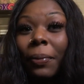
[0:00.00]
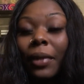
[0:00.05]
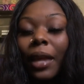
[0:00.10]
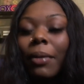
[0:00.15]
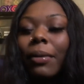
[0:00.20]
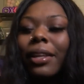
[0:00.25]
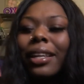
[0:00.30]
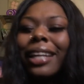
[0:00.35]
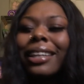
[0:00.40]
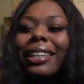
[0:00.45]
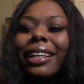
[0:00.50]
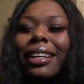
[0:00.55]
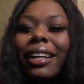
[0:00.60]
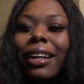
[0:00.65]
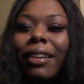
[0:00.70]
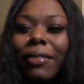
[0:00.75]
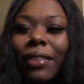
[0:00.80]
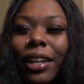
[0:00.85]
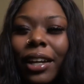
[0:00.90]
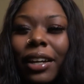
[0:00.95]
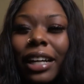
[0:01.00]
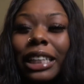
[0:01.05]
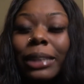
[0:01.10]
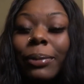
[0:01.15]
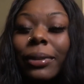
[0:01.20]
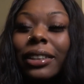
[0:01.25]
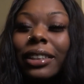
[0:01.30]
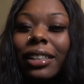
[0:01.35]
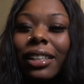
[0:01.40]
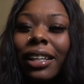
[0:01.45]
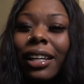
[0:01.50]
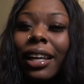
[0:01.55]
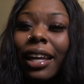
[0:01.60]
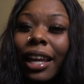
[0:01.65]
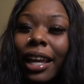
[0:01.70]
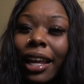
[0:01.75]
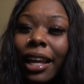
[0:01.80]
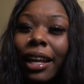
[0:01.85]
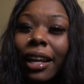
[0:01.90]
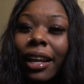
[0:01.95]
I mean, not the end of the video. That's basically the
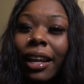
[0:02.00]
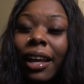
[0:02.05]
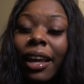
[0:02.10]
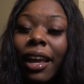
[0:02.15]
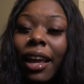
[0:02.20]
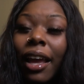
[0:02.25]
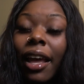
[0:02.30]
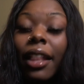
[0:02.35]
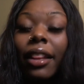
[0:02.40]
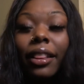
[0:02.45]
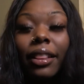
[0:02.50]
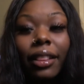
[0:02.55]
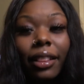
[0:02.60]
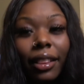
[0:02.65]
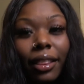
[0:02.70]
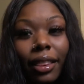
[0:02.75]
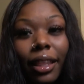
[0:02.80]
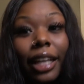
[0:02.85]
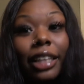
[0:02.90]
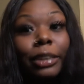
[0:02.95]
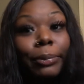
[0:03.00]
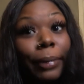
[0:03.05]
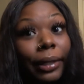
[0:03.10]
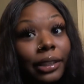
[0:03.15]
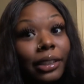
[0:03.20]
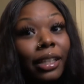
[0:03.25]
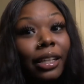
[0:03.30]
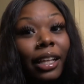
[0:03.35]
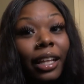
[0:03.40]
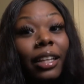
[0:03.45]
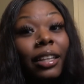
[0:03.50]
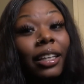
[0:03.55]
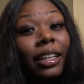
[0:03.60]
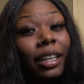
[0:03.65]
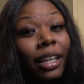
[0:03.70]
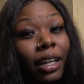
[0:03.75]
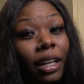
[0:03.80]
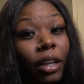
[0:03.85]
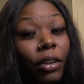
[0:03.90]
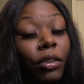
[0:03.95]
end. That's basically
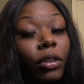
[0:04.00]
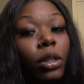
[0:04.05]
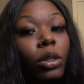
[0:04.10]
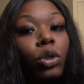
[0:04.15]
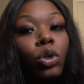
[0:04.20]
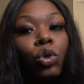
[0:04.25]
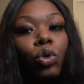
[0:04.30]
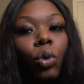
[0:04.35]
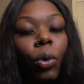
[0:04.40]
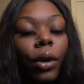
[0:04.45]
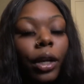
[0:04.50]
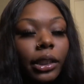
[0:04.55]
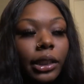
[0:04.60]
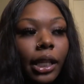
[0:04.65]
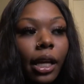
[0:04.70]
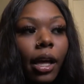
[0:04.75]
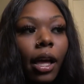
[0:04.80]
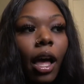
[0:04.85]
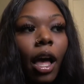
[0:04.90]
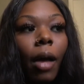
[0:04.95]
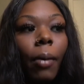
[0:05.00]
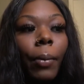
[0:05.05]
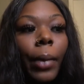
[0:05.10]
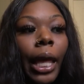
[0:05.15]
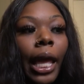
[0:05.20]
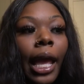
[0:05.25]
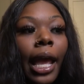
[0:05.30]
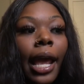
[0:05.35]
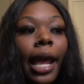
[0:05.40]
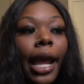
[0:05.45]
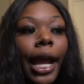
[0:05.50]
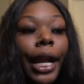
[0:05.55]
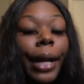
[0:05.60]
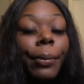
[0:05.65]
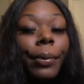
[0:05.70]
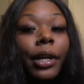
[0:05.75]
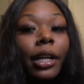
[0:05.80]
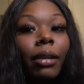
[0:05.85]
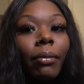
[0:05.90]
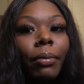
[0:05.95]
the end of the story time. And
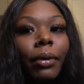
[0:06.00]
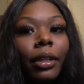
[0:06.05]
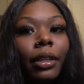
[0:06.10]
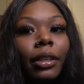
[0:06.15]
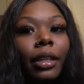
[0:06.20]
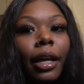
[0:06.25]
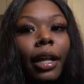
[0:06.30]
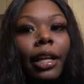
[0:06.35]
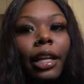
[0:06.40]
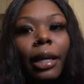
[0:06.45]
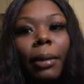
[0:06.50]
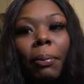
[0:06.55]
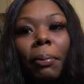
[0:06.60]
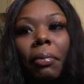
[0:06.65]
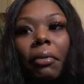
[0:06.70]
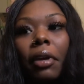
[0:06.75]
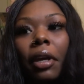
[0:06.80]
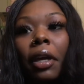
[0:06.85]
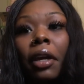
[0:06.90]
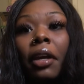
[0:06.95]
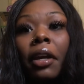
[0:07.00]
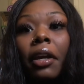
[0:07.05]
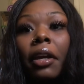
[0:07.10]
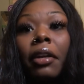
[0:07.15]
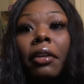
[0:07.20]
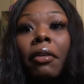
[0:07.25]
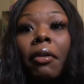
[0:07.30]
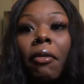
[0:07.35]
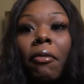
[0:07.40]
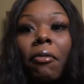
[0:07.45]
I'm going to put the clip in